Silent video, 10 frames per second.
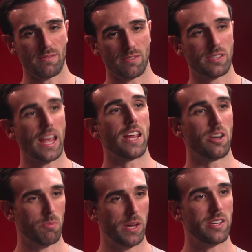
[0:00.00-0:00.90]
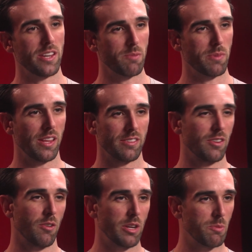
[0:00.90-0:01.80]
say an opinion, but that's
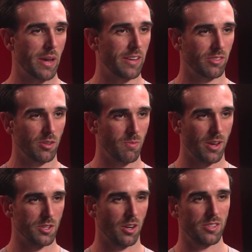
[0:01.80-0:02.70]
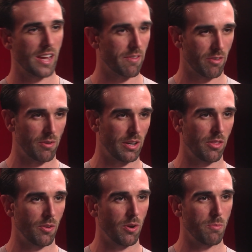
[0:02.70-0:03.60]
not really based on much because you haven't really
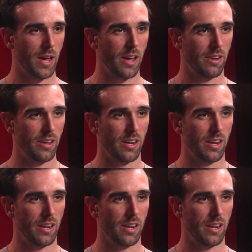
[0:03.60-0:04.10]
thought about it.